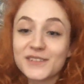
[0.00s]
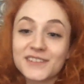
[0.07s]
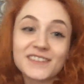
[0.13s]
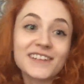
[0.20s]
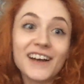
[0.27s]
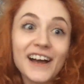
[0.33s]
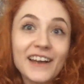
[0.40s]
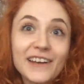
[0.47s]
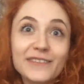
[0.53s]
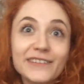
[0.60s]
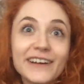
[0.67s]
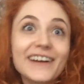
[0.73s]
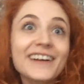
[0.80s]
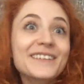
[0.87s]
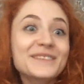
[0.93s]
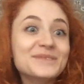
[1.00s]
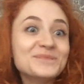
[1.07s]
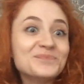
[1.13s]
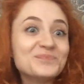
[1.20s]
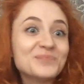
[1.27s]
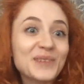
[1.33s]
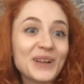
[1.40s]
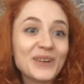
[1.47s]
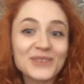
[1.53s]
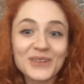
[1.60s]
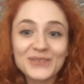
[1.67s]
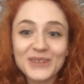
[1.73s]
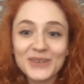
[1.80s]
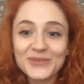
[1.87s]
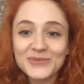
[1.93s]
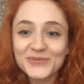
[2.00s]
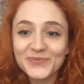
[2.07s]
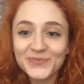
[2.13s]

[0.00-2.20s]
I love it. Love, love, love.